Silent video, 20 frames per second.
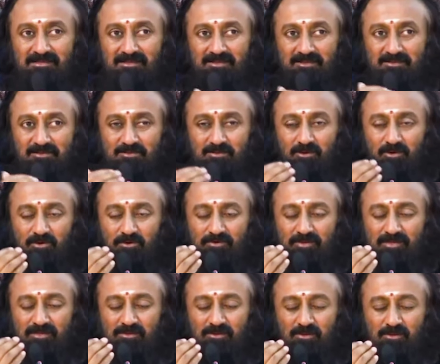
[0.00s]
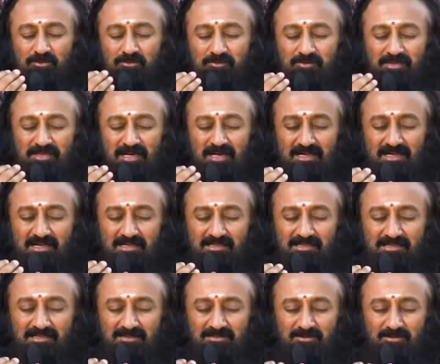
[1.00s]
You go with Omkara,
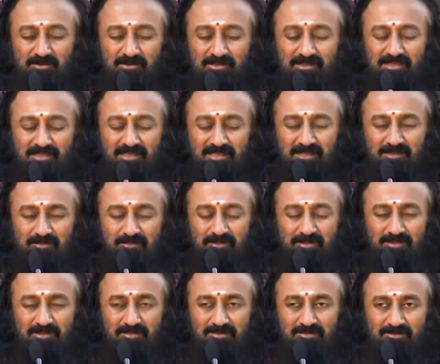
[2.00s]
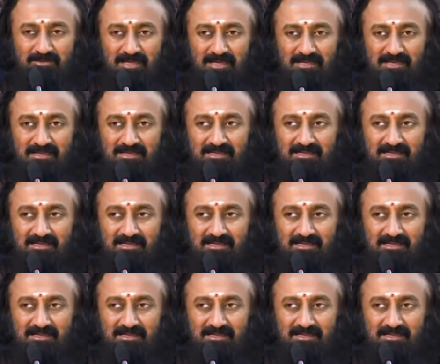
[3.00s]
that is, go deep into that